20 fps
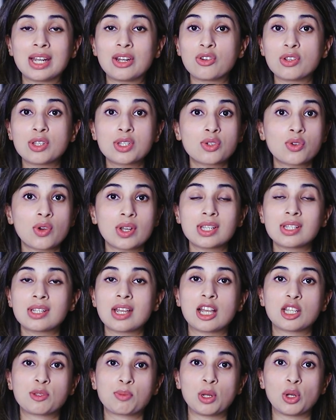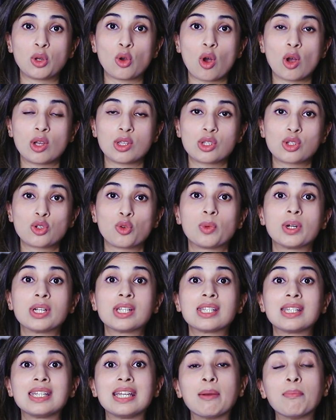and distress has been caused
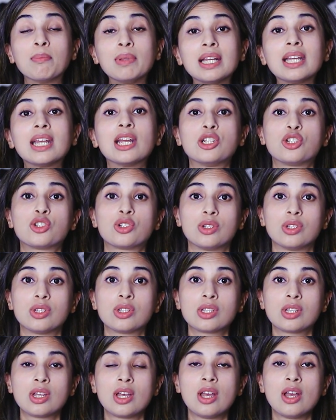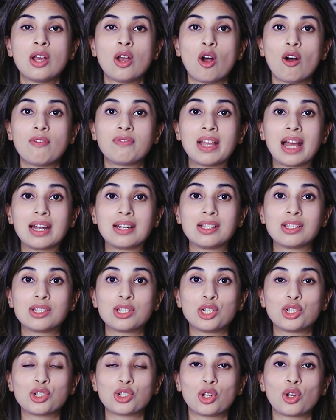towards the implications of that
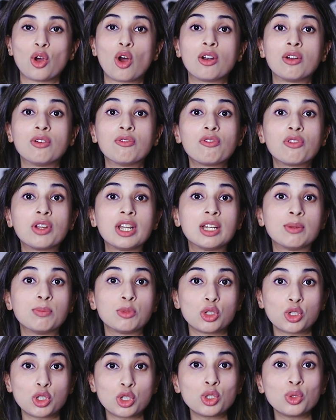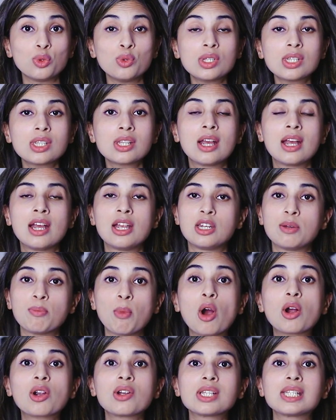decision on freedom to choose,
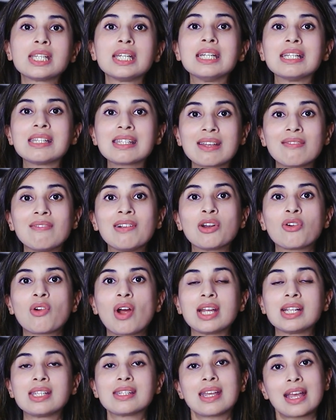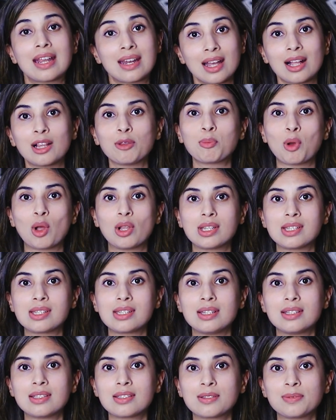democracy, civil rights, and health
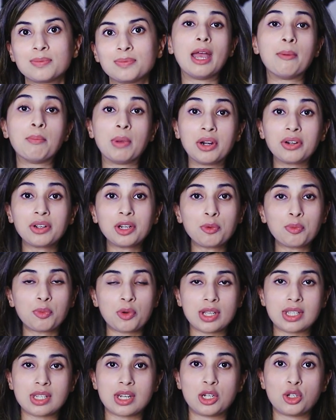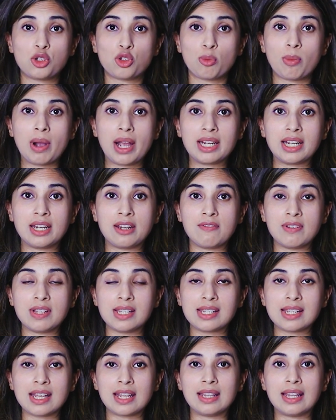policies. American President Joe Biden even
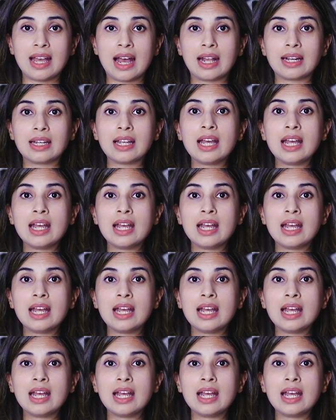said that